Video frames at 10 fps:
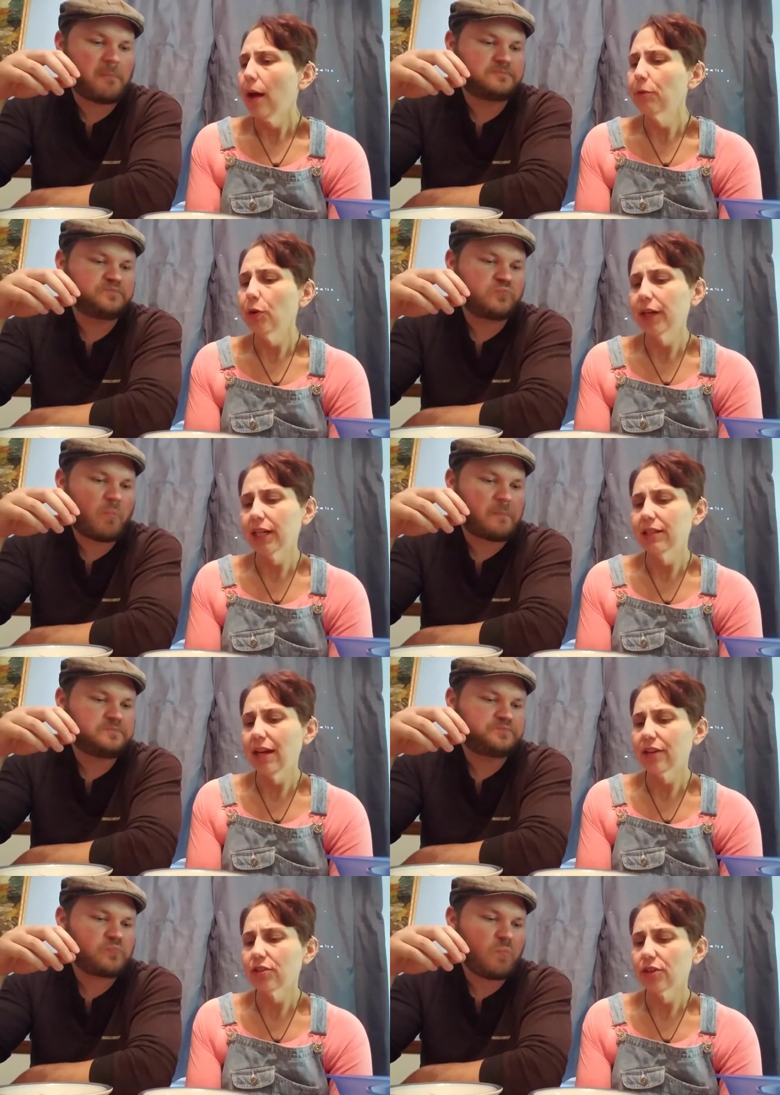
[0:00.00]
Speaker 1: I'm going on
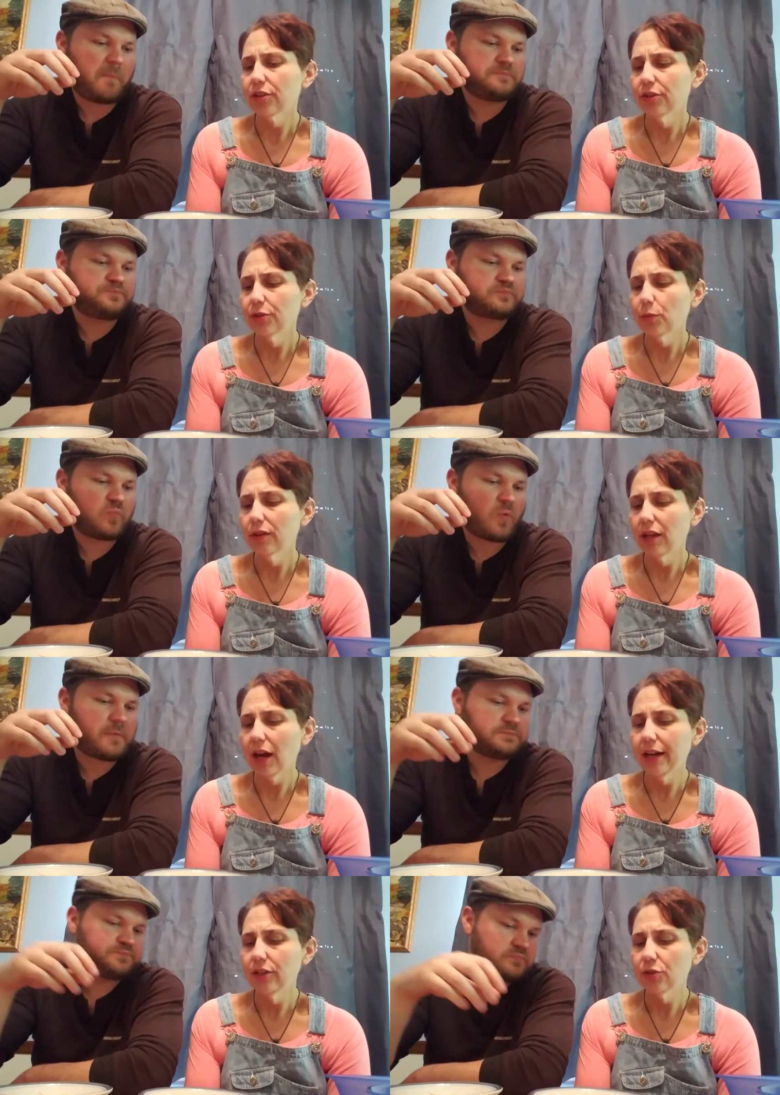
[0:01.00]
texture. There's one
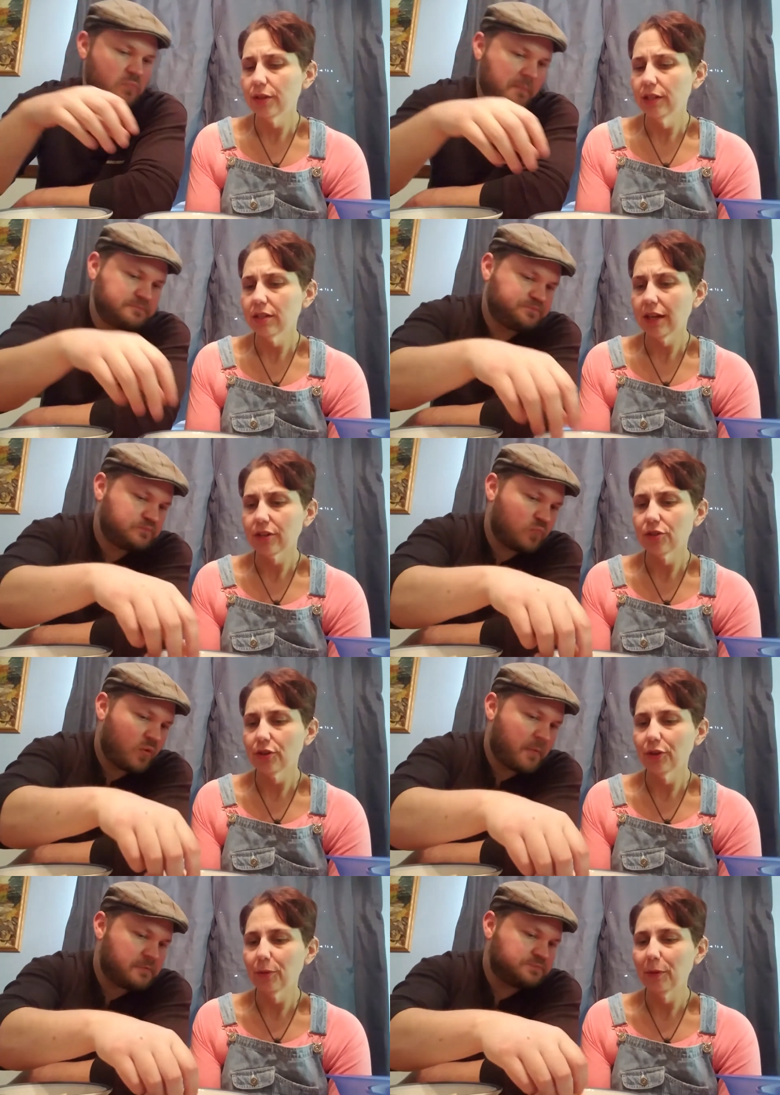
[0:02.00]
that I enjoy its
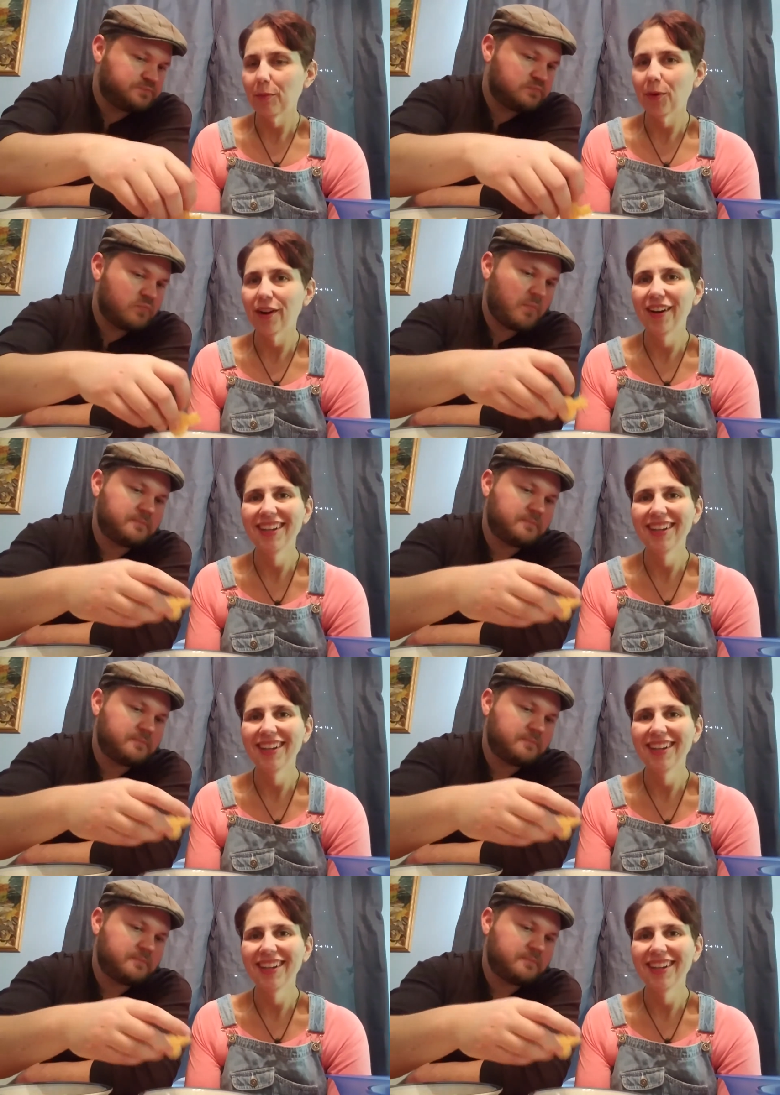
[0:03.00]
texture a little bit more.